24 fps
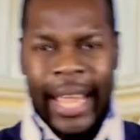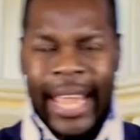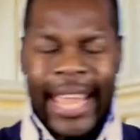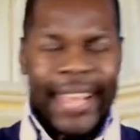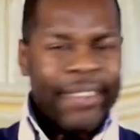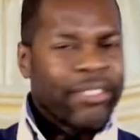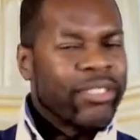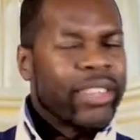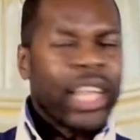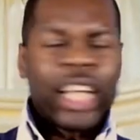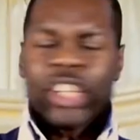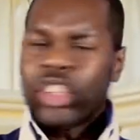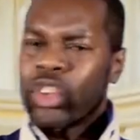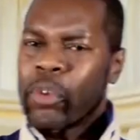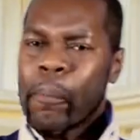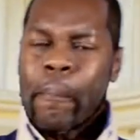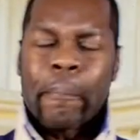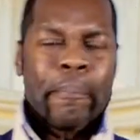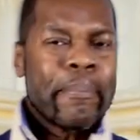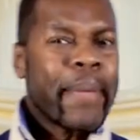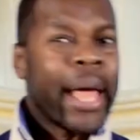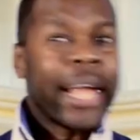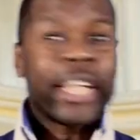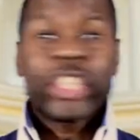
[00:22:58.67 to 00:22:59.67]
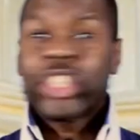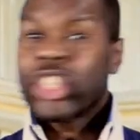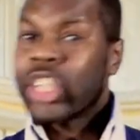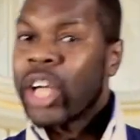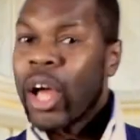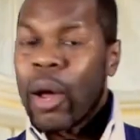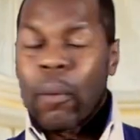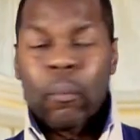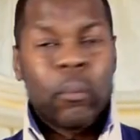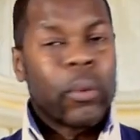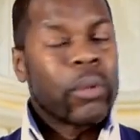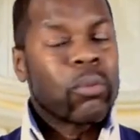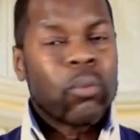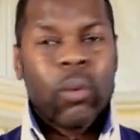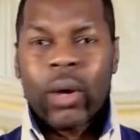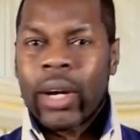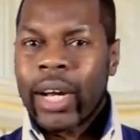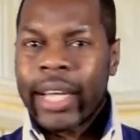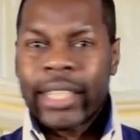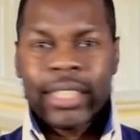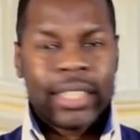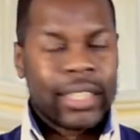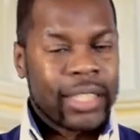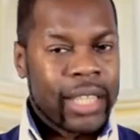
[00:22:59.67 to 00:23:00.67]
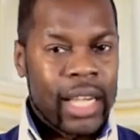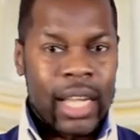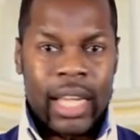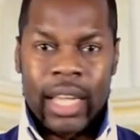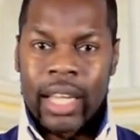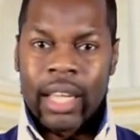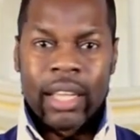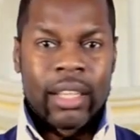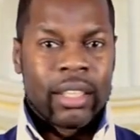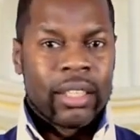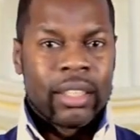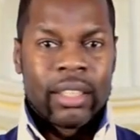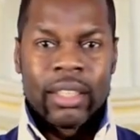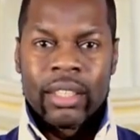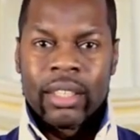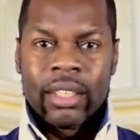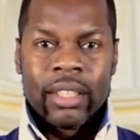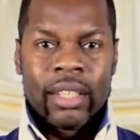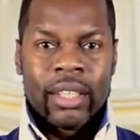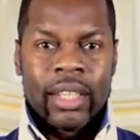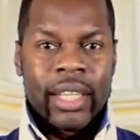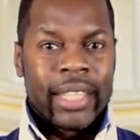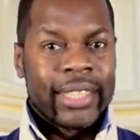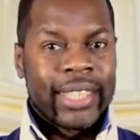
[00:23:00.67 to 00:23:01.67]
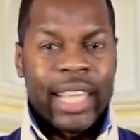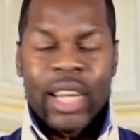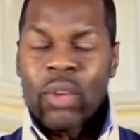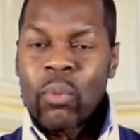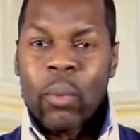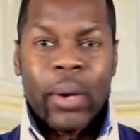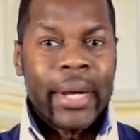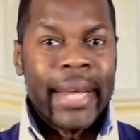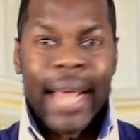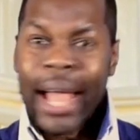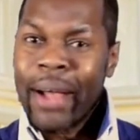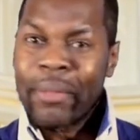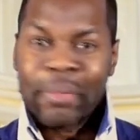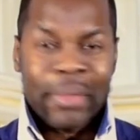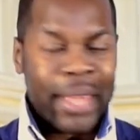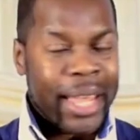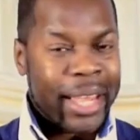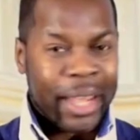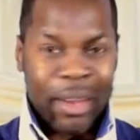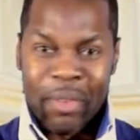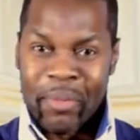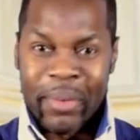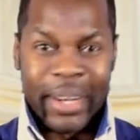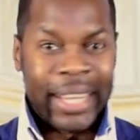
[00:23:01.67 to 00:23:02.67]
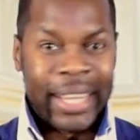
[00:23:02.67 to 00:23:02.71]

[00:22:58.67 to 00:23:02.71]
it doesn't match up with what I see. Is anyone out there can